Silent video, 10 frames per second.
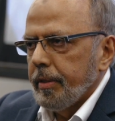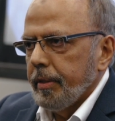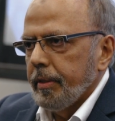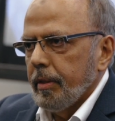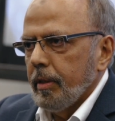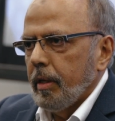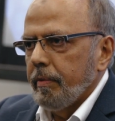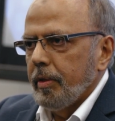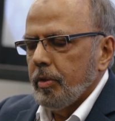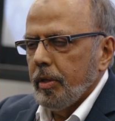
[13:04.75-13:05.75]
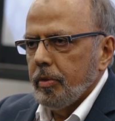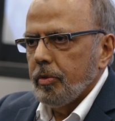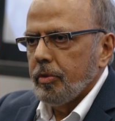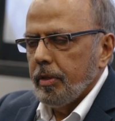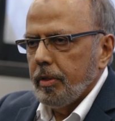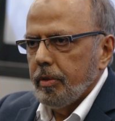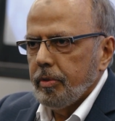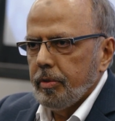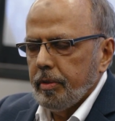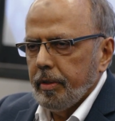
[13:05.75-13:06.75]
a lot of these
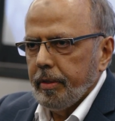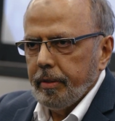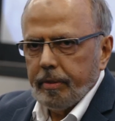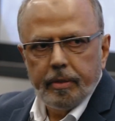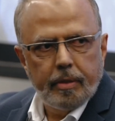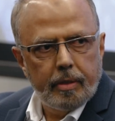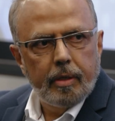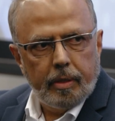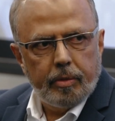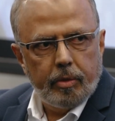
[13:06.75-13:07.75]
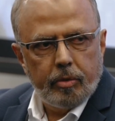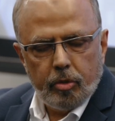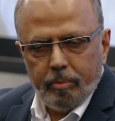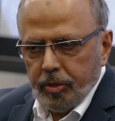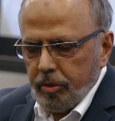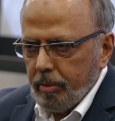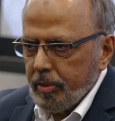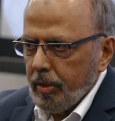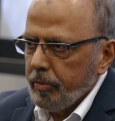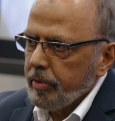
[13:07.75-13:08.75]
agencies to measure
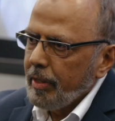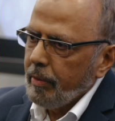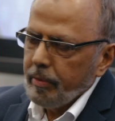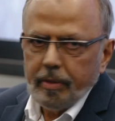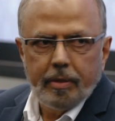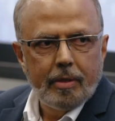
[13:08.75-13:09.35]
themselves. Now,